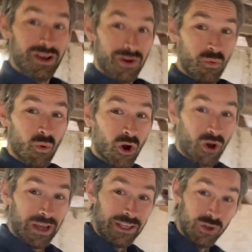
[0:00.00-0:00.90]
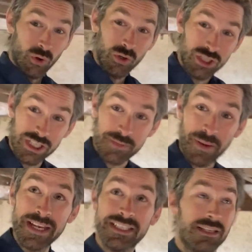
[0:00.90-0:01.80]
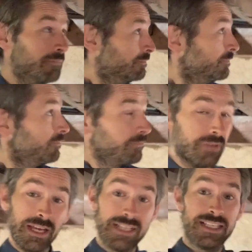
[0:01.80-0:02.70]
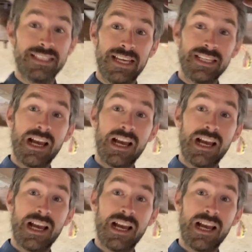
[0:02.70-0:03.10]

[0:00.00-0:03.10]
what a gorgeous space. As I said,